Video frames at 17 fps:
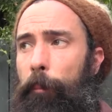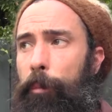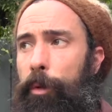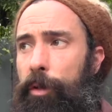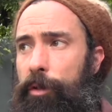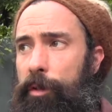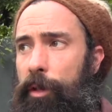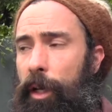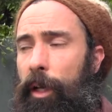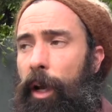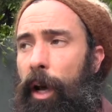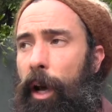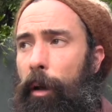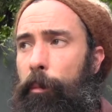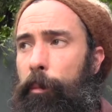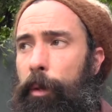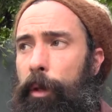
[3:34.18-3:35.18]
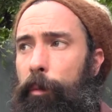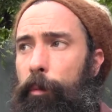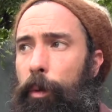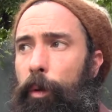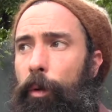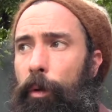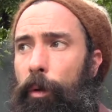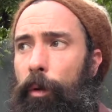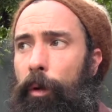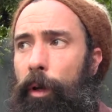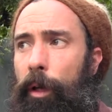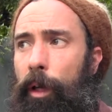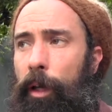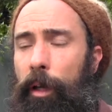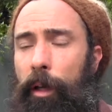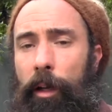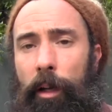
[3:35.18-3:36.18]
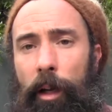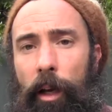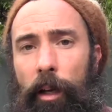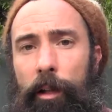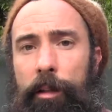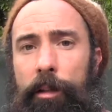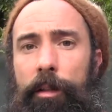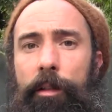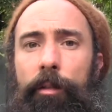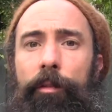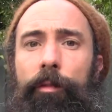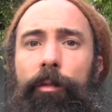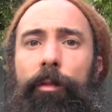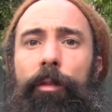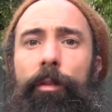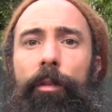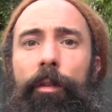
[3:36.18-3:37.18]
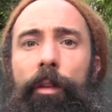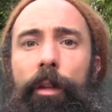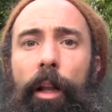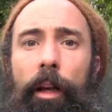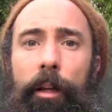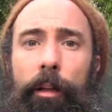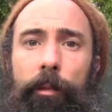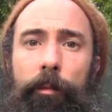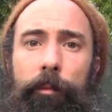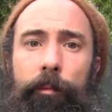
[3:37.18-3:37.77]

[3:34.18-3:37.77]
present I people in a negative light.